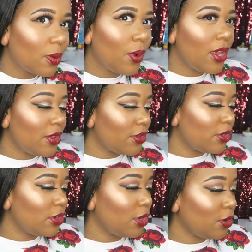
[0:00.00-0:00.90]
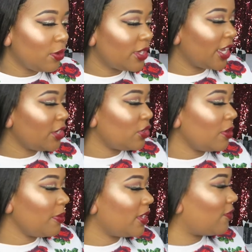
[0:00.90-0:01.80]
Wow, you know,
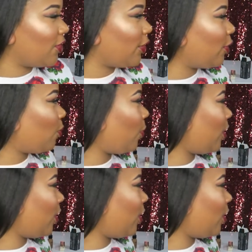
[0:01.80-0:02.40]
Daydream is very